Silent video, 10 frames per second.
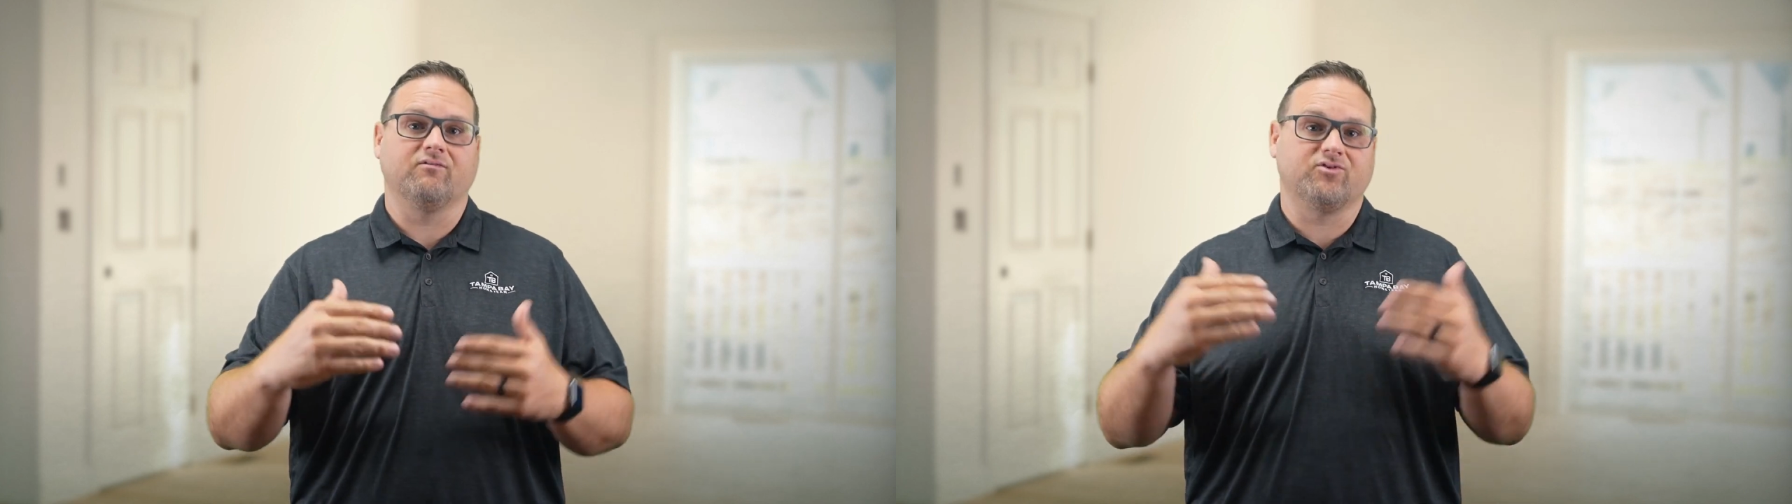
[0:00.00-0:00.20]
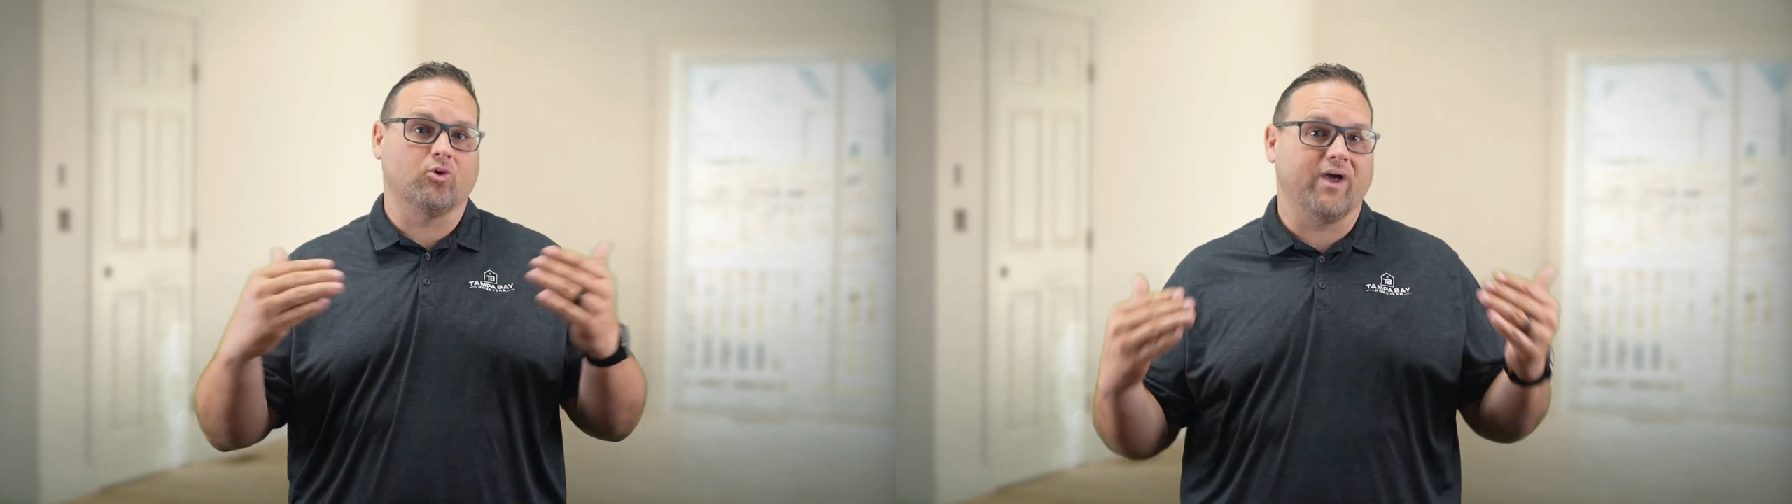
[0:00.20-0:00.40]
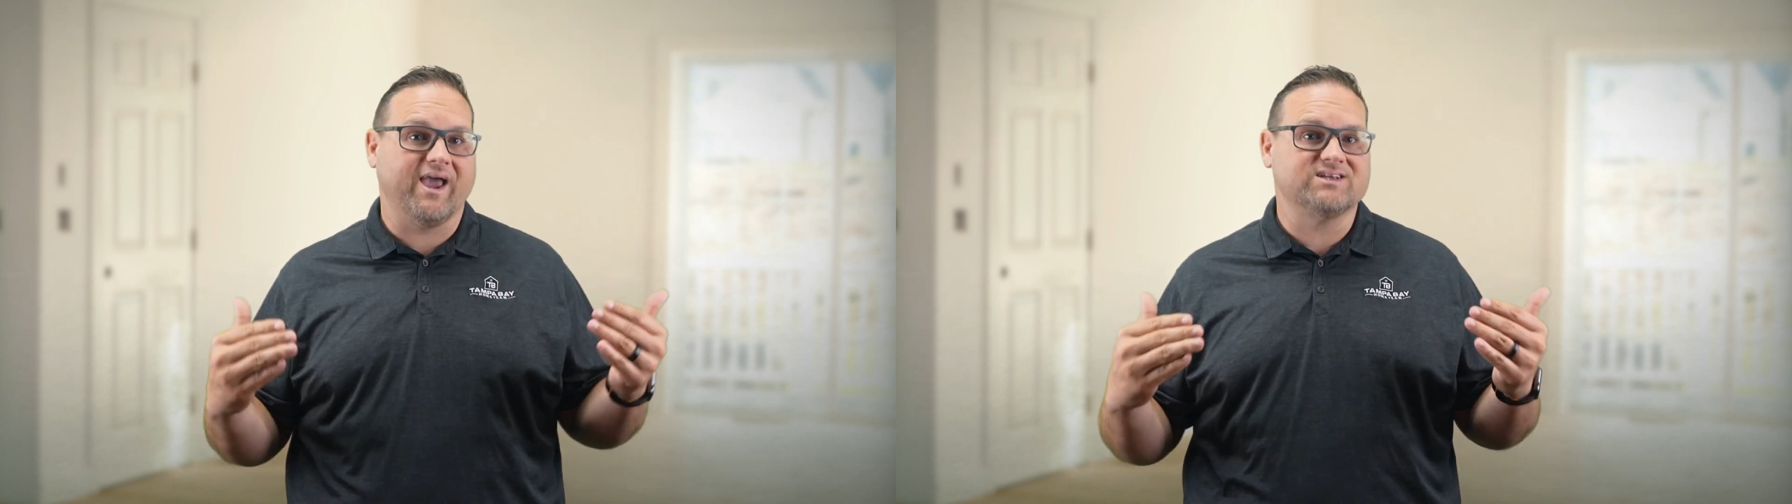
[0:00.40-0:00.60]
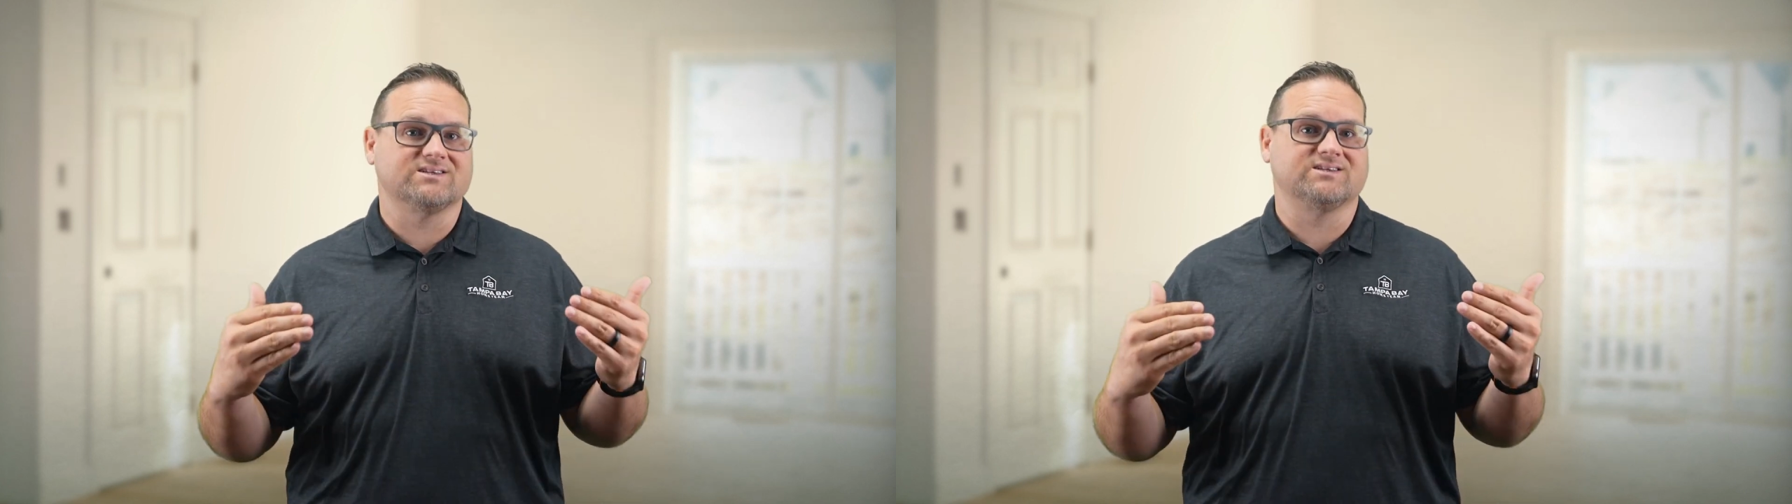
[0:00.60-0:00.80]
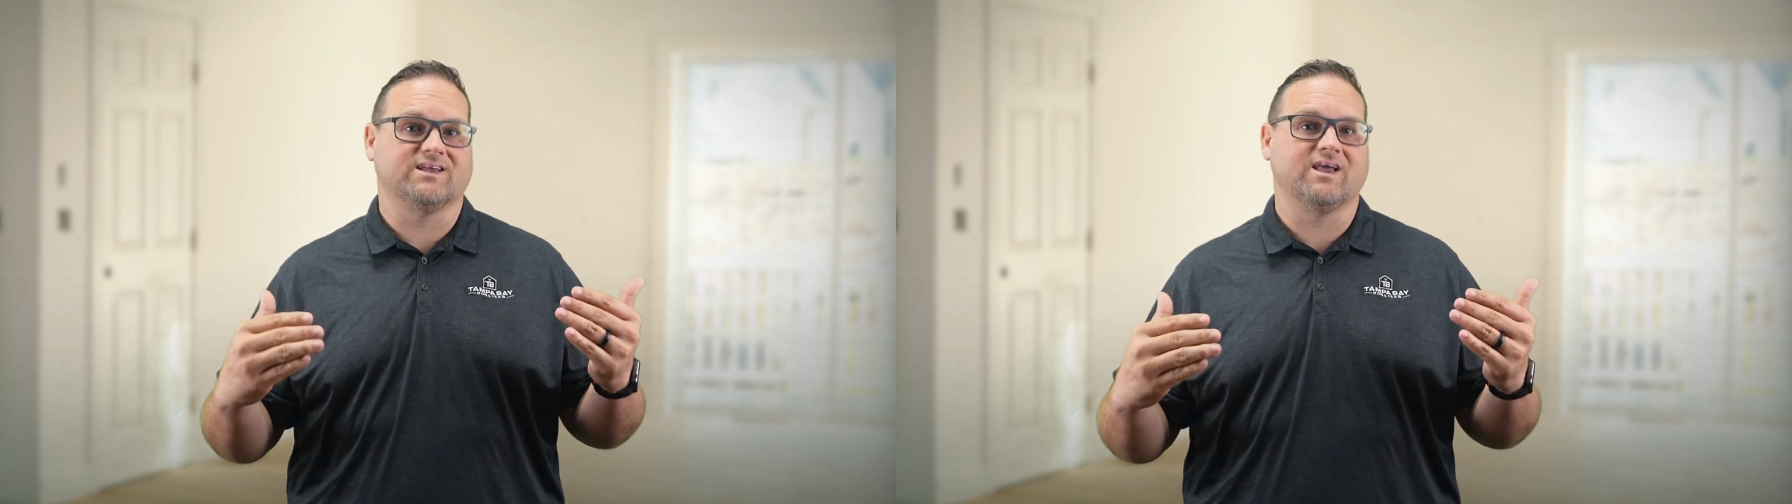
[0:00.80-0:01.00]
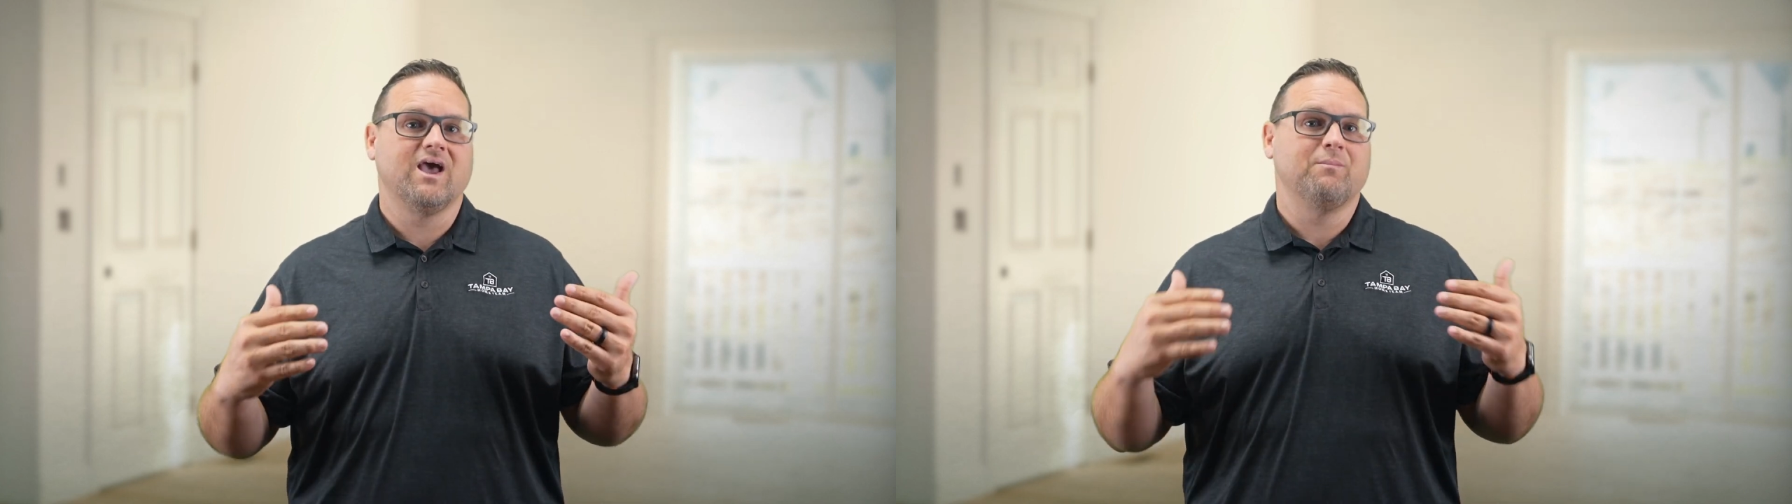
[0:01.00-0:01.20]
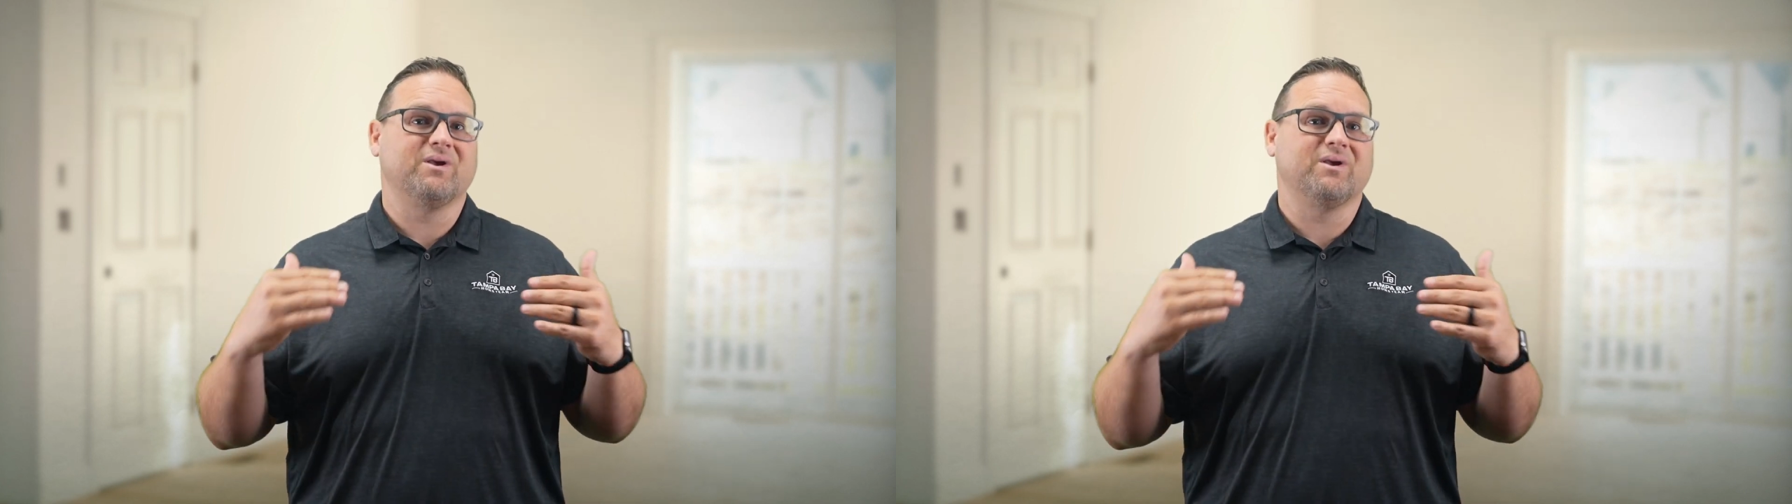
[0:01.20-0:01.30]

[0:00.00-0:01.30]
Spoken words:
of dual agency